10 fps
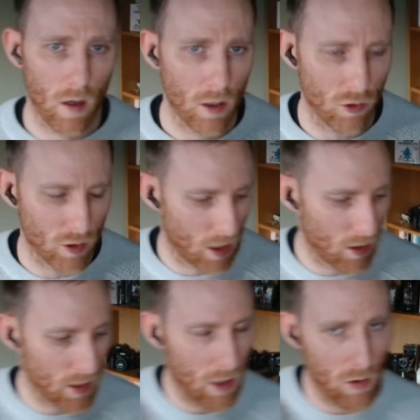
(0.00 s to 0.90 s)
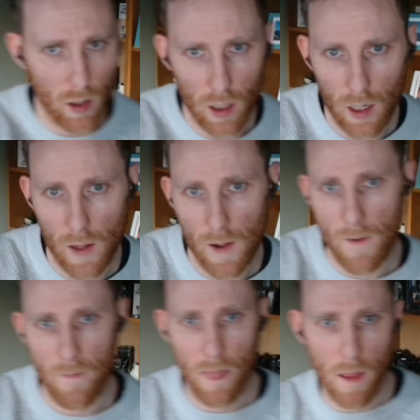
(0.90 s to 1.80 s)
So Sarah's now
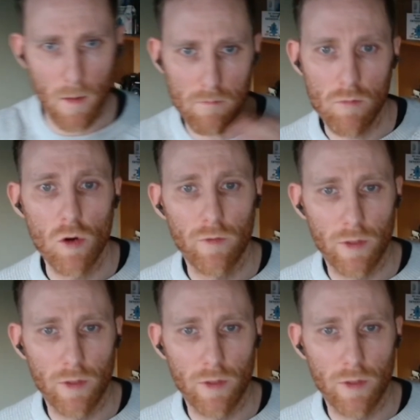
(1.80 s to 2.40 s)
moved